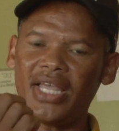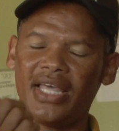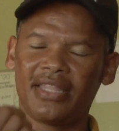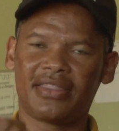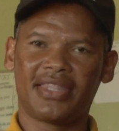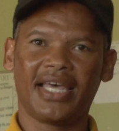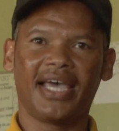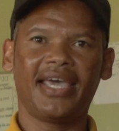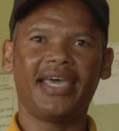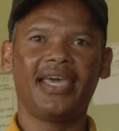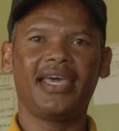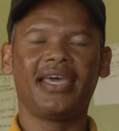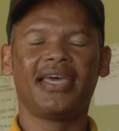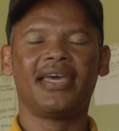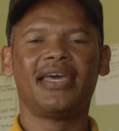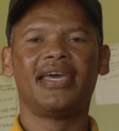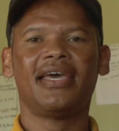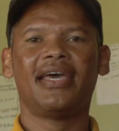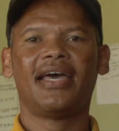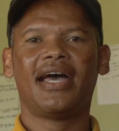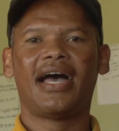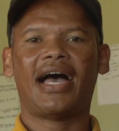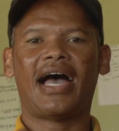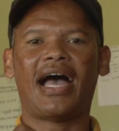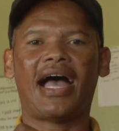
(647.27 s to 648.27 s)
They
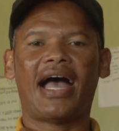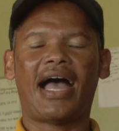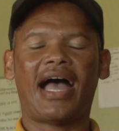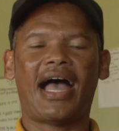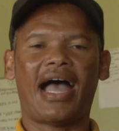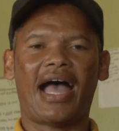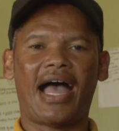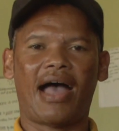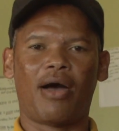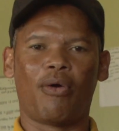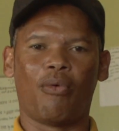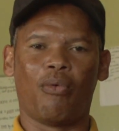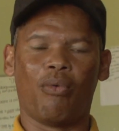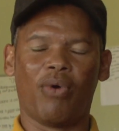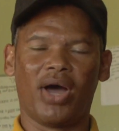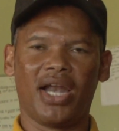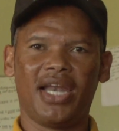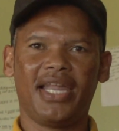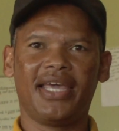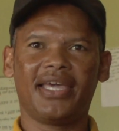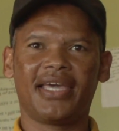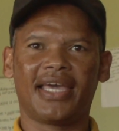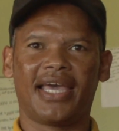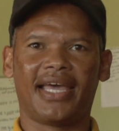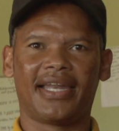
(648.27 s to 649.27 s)
are
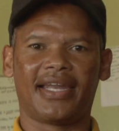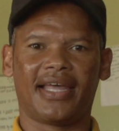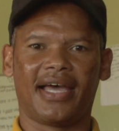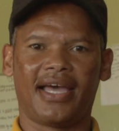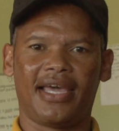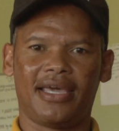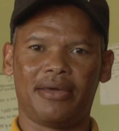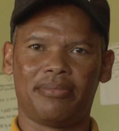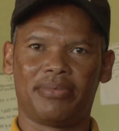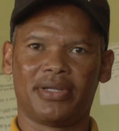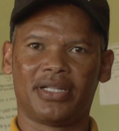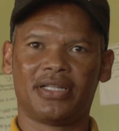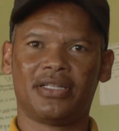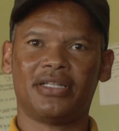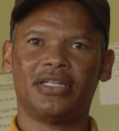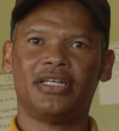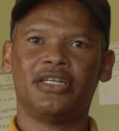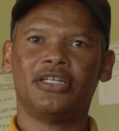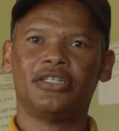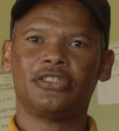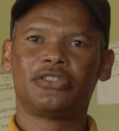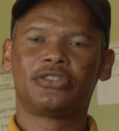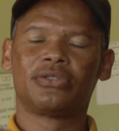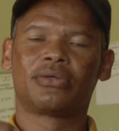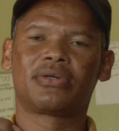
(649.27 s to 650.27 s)
willing and able
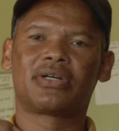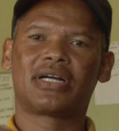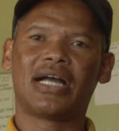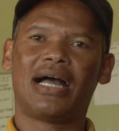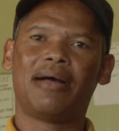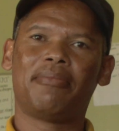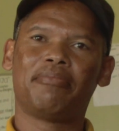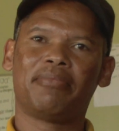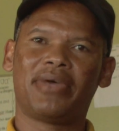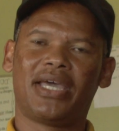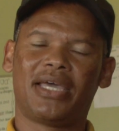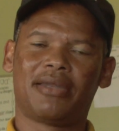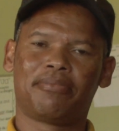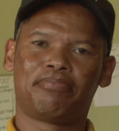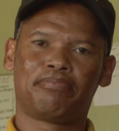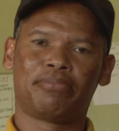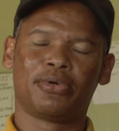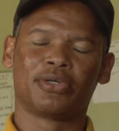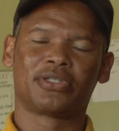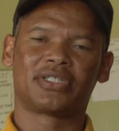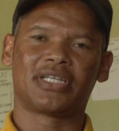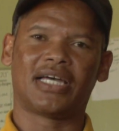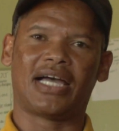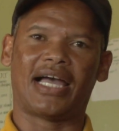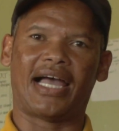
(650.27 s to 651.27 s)
to come and
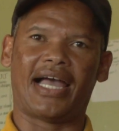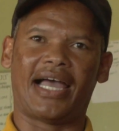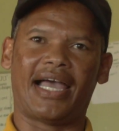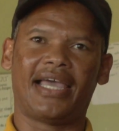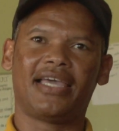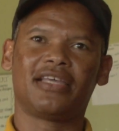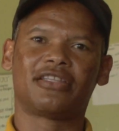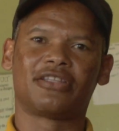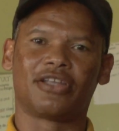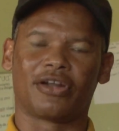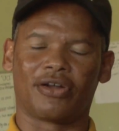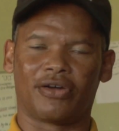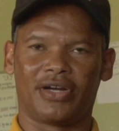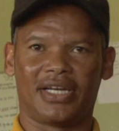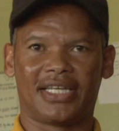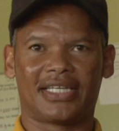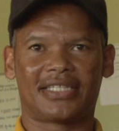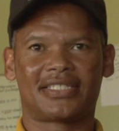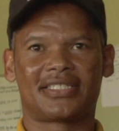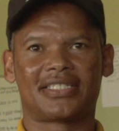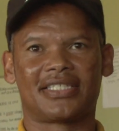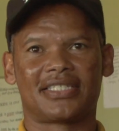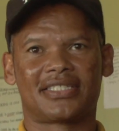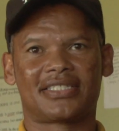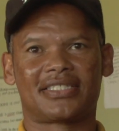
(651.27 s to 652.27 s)
put hydraulic
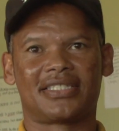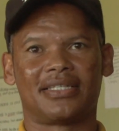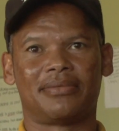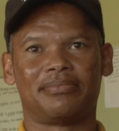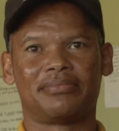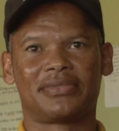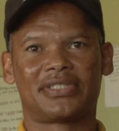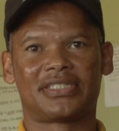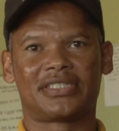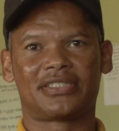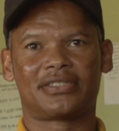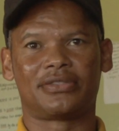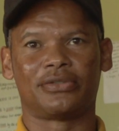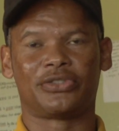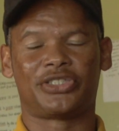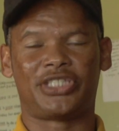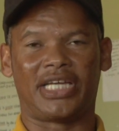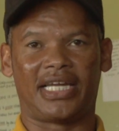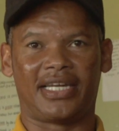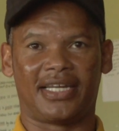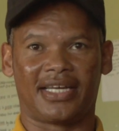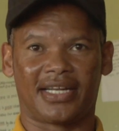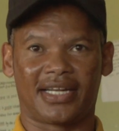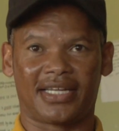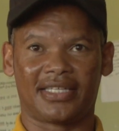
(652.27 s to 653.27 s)
systems to
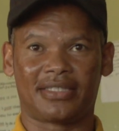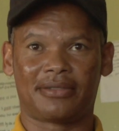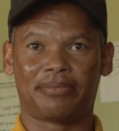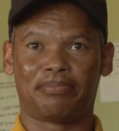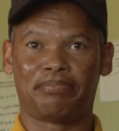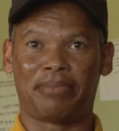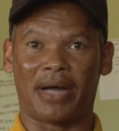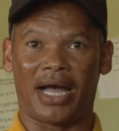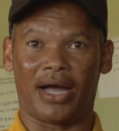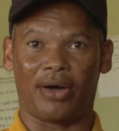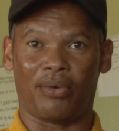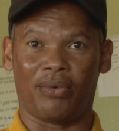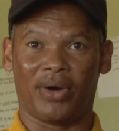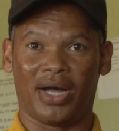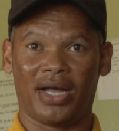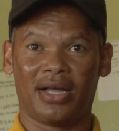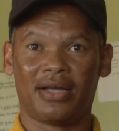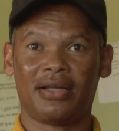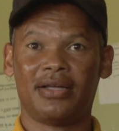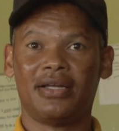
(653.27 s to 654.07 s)
generate power.